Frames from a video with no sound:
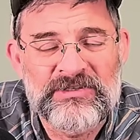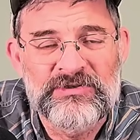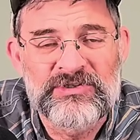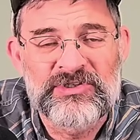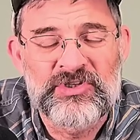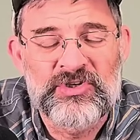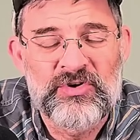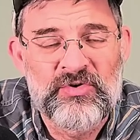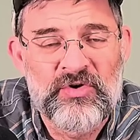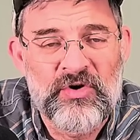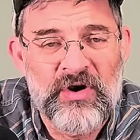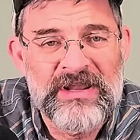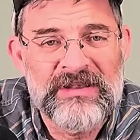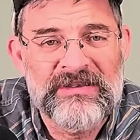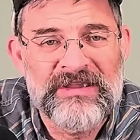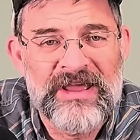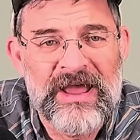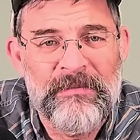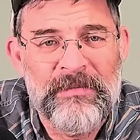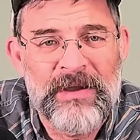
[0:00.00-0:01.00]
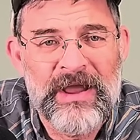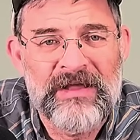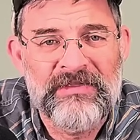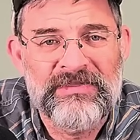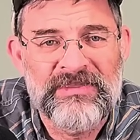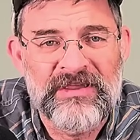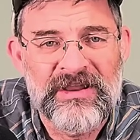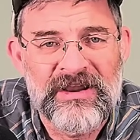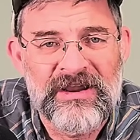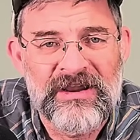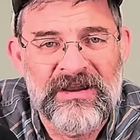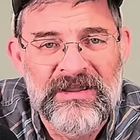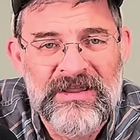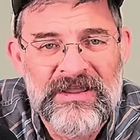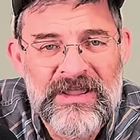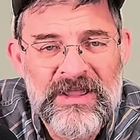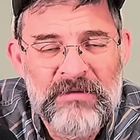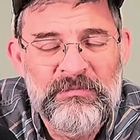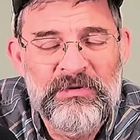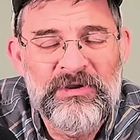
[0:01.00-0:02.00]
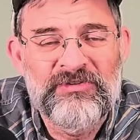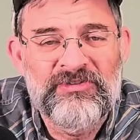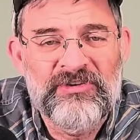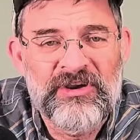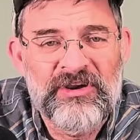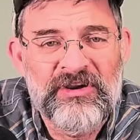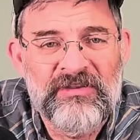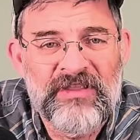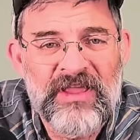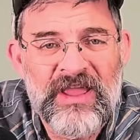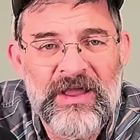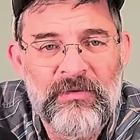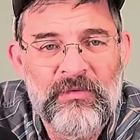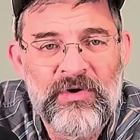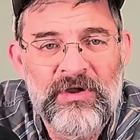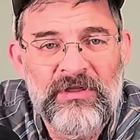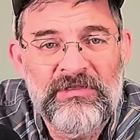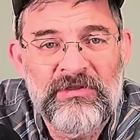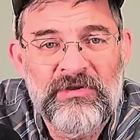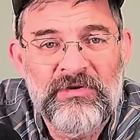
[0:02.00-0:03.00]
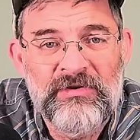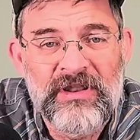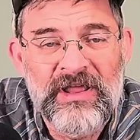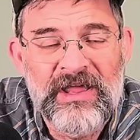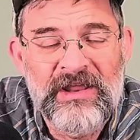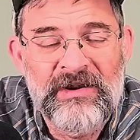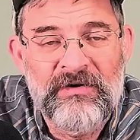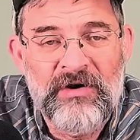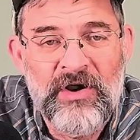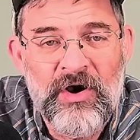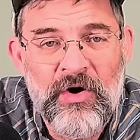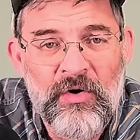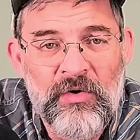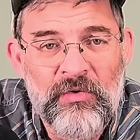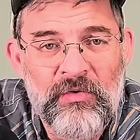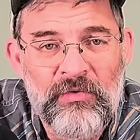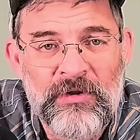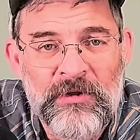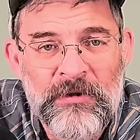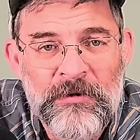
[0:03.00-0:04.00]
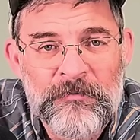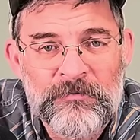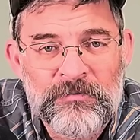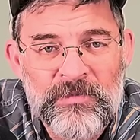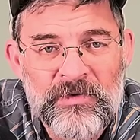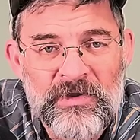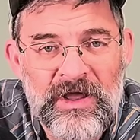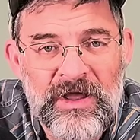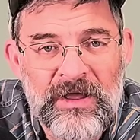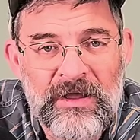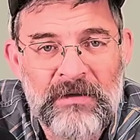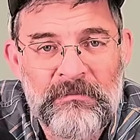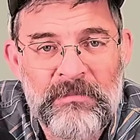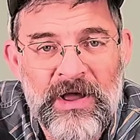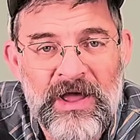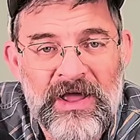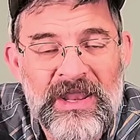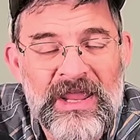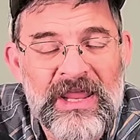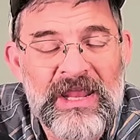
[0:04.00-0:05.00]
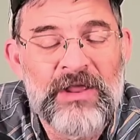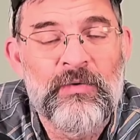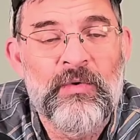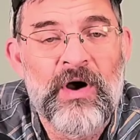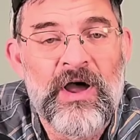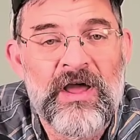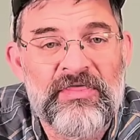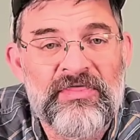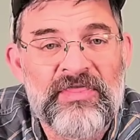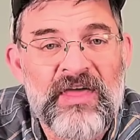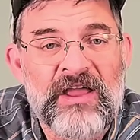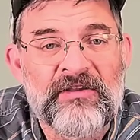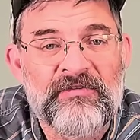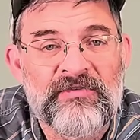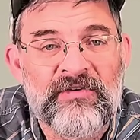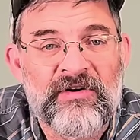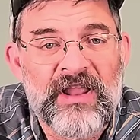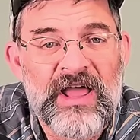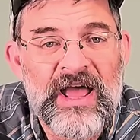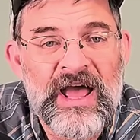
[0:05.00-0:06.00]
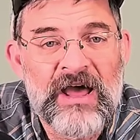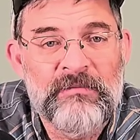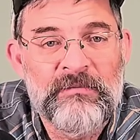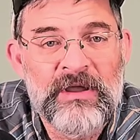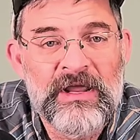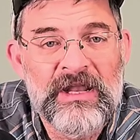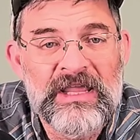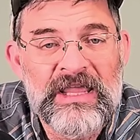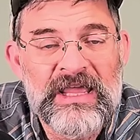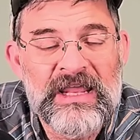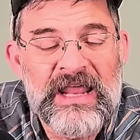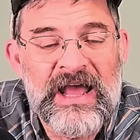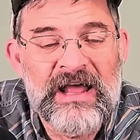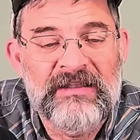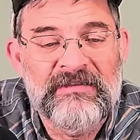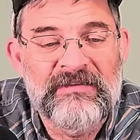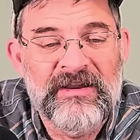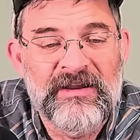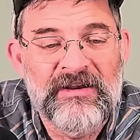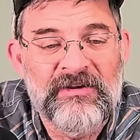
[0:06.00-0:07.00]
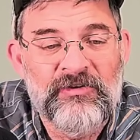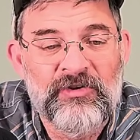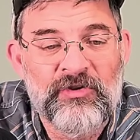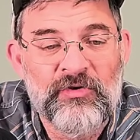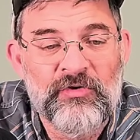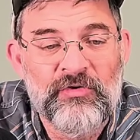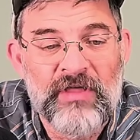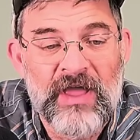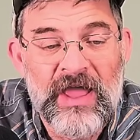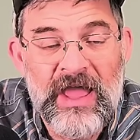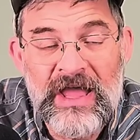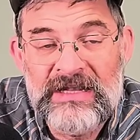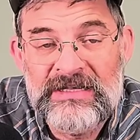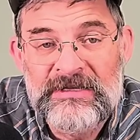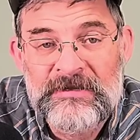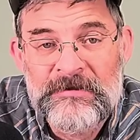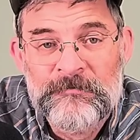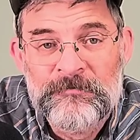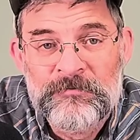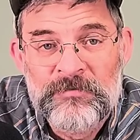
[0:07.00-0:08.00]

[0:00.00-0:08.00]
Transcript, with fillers: So it was a great time out there. Be sharing that with you later on. But anyway, thanks for allowing me to get out there and do that.